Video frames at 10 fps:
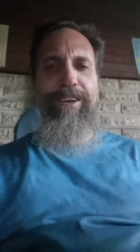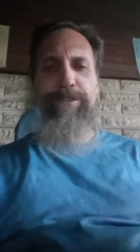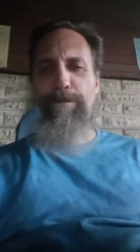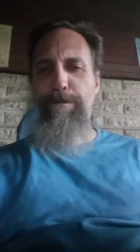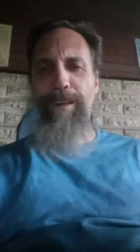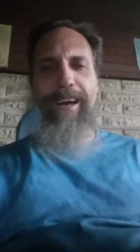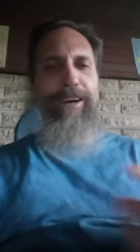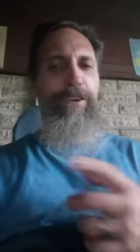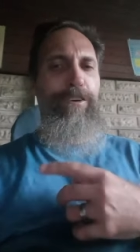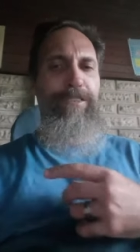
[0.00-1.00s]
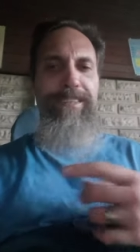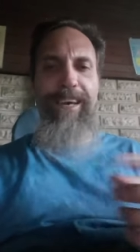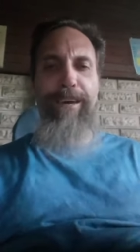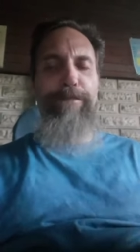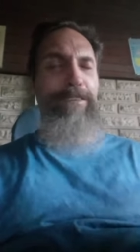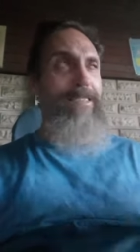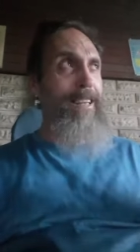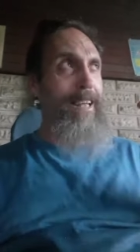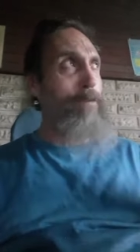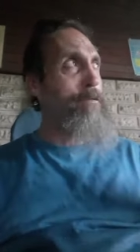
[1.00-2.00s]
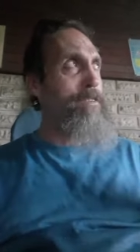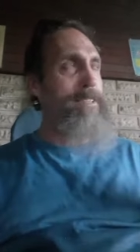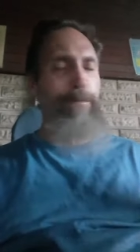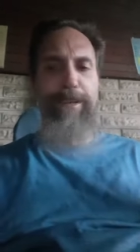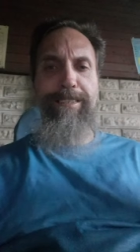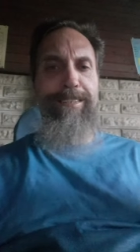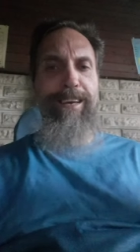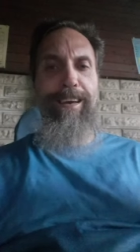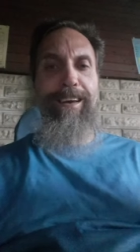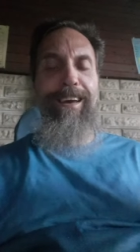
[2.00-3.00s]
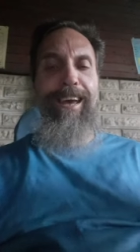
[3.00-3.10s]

to fly across the heavens that they will visibly see